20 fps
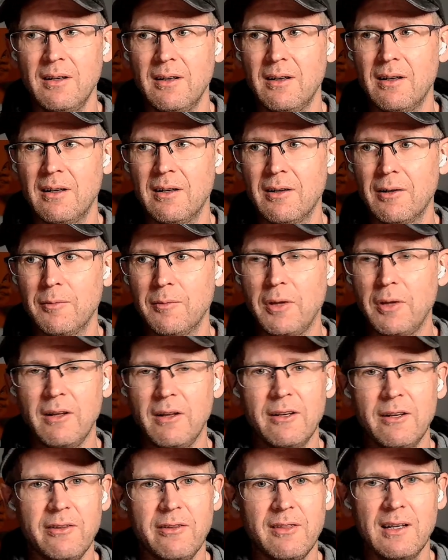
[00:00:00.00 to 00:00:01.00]
The
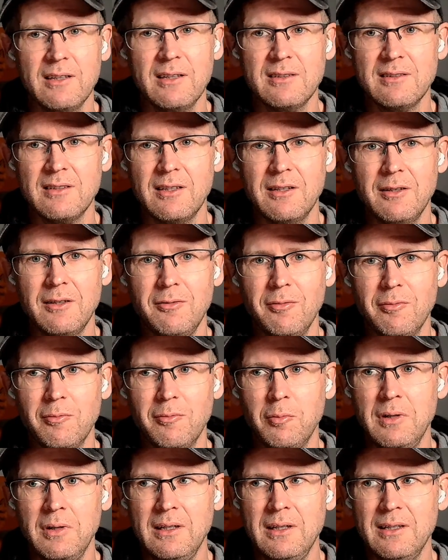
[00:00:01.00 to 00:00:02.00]
little things that
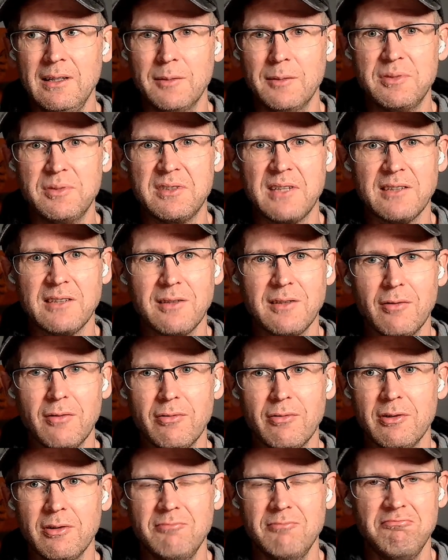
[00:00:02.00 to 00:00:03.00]
we obsess
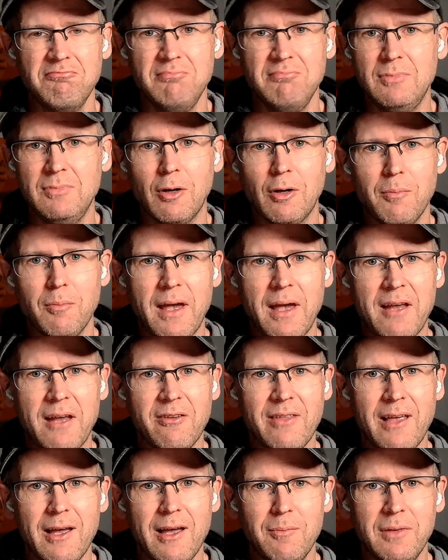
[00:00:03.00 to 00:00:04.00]
over don't matter
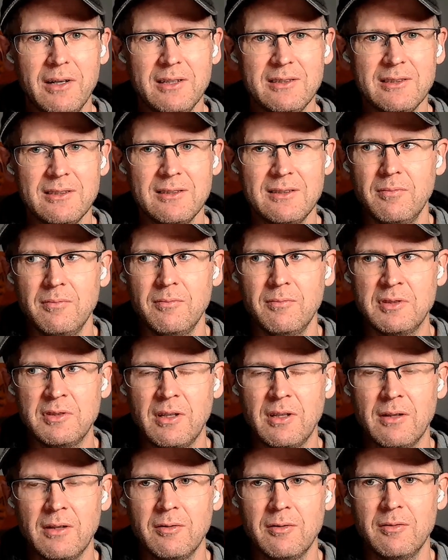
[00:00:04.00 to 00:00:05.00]
that much. It was
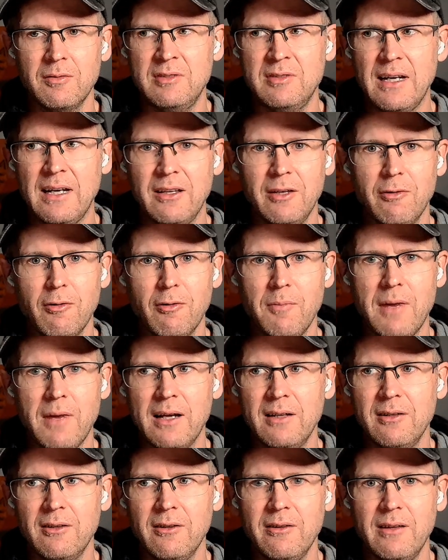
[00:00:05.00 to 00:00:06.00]
a daily
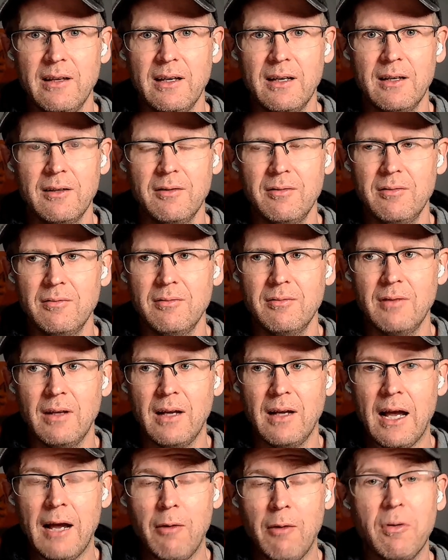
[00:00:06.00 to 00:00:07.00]
reminder that
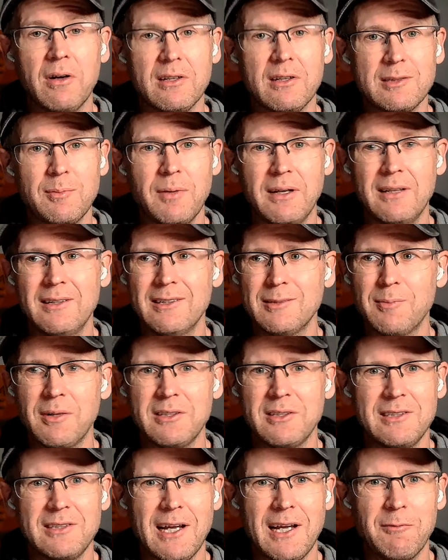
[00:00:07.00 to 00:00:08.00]
I want to spend as
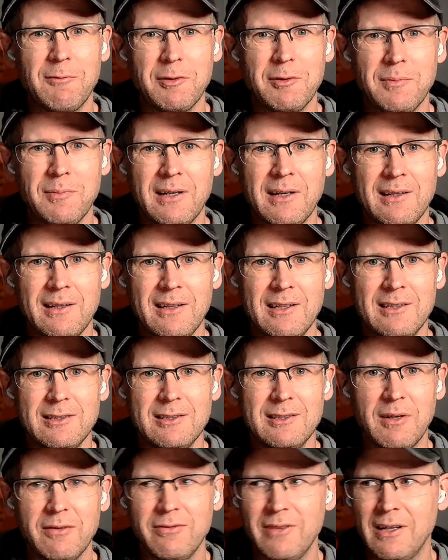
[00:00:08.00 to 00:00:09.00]
much time with my kids,
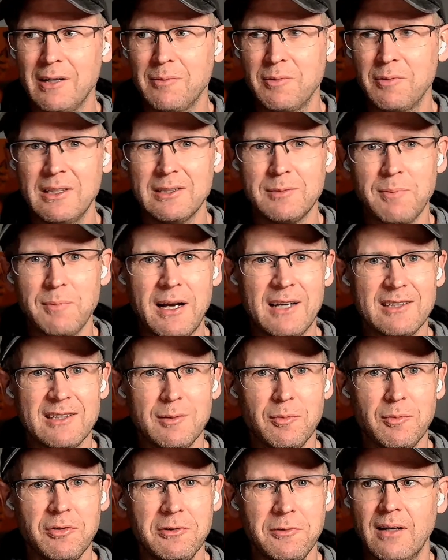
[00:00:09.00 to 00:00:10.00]
my family as
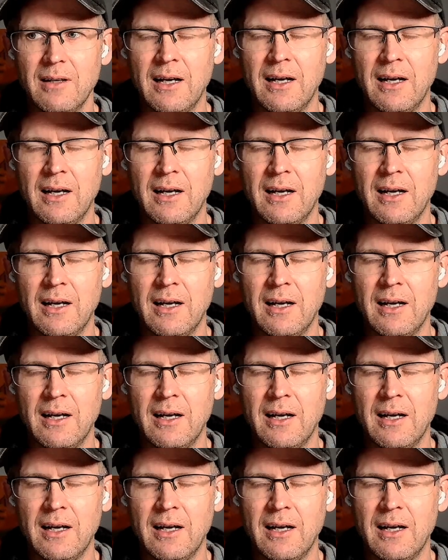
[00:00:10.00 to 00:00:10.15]
possible.